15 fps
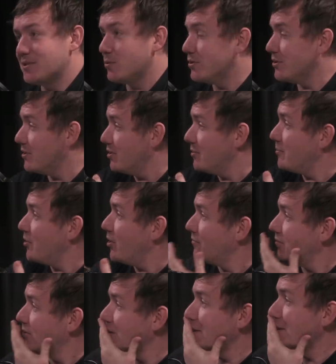So what did you do at
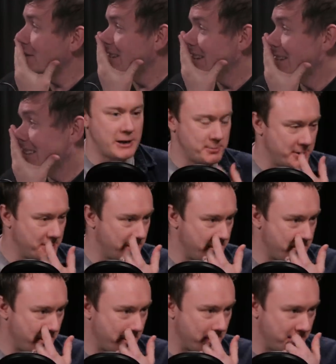Bath you Yeah, I did, I did a management degree
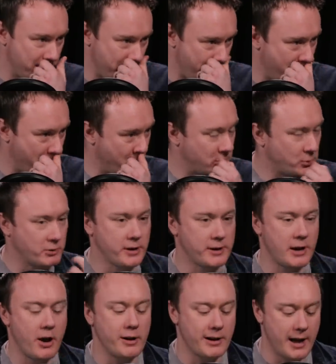at Bath, uh, which was the
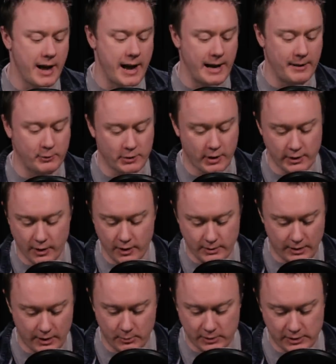thing. I, at A levels, I, I
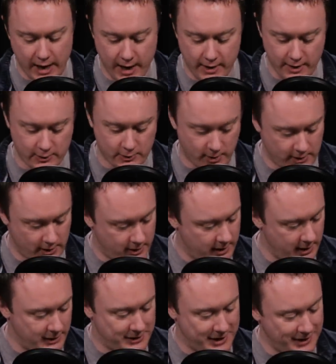it was scattergun, so I did
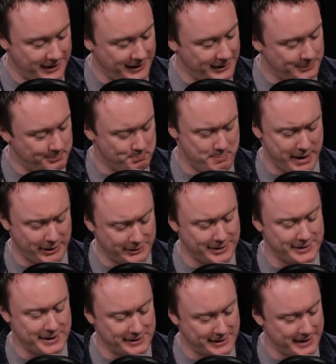theatre studies, maths
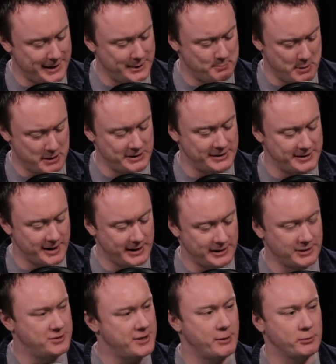statistics, business
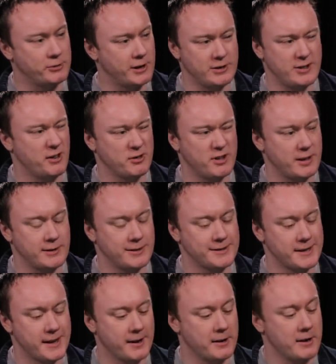studies, and general studies. General studies
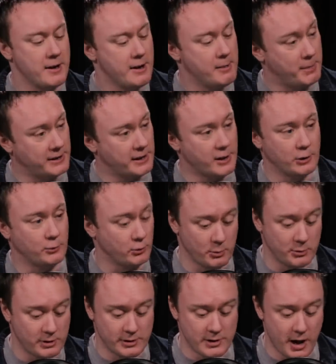doesn't count. But I did right. those four,
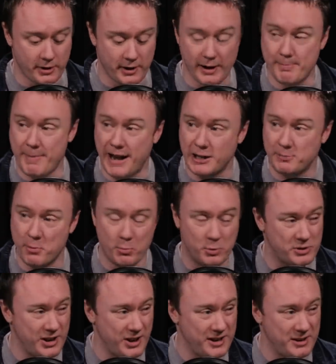so it was just nothing. And management
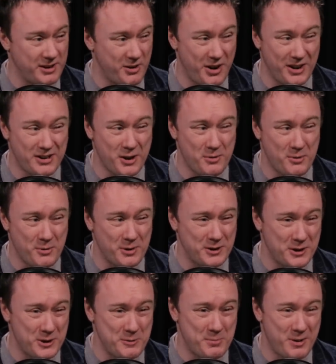was the idea that I don't know what I want
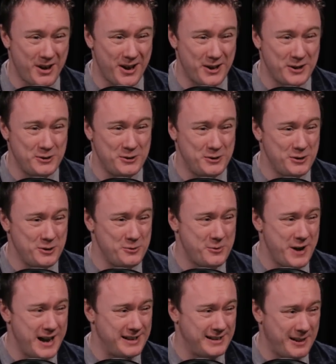to do, but I could
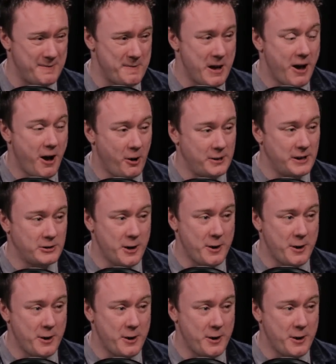do it. Like I'll need